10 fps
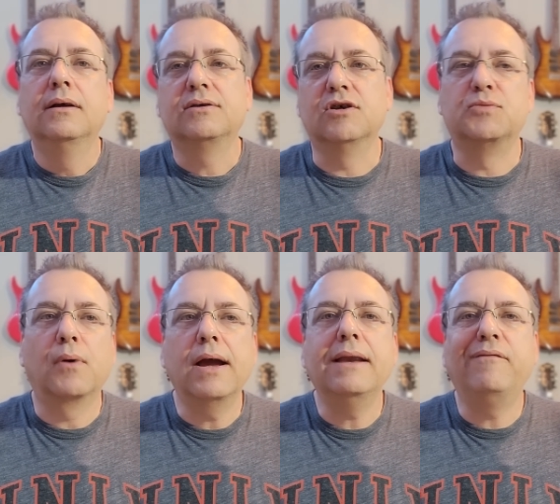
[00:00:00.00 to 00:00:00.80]
So its
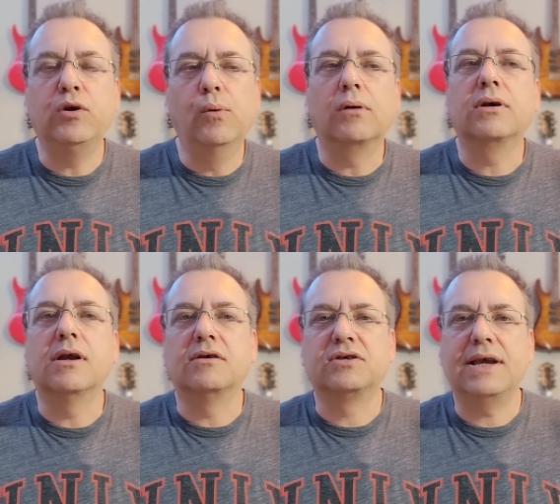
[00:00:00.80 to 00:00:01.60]
brain, if you will, could
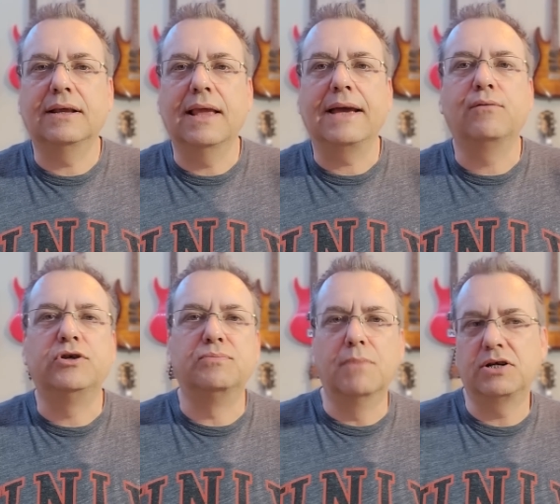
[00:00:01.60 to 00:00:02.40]
understand
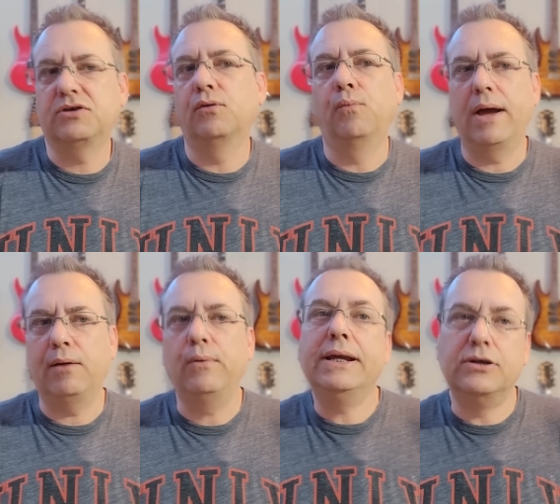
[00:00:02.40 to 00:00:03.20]
language much the
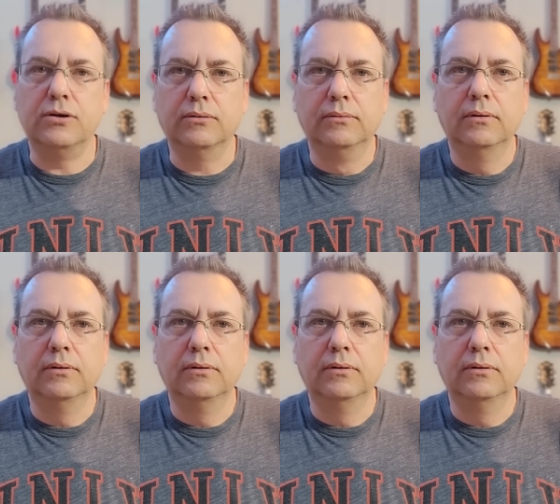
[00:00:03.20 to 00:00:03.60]
way we do,